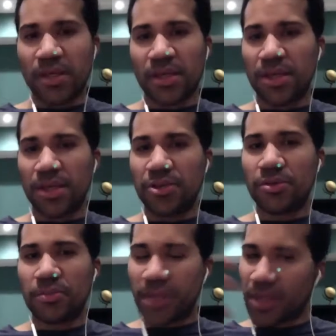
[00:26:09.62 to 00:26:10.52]
and you'll
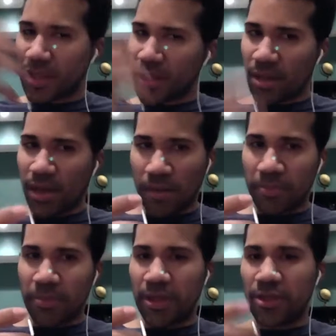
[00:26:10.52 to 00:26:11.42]
pick it
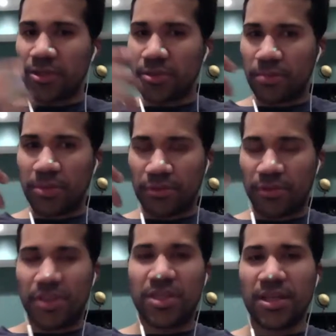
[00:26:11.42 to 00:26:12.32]
up, and you'll be
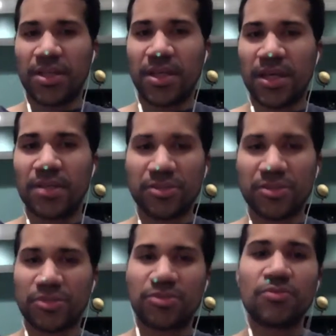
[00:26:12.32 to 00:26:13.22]
reading, and the
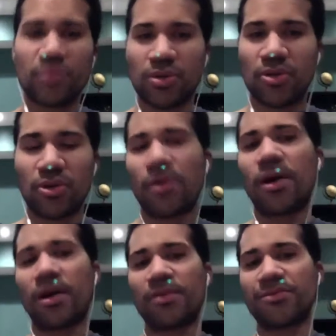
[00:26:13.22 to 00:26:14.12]
screen will go
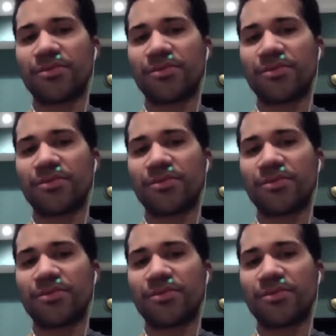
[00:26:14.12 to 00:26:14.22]
off.